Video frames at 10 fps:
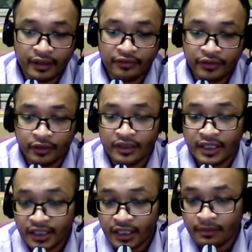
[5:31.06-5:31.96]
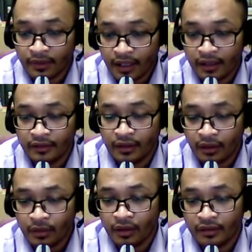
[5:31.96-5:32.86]
your system run
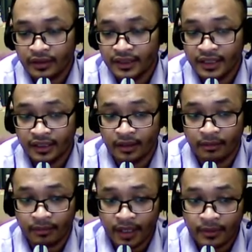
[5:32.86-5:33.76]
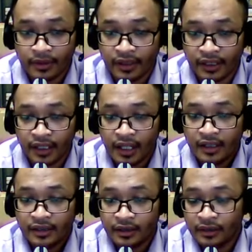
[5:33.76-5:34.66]
low on a system memory,
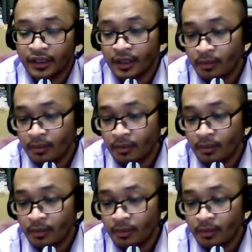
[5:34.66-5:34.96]
so the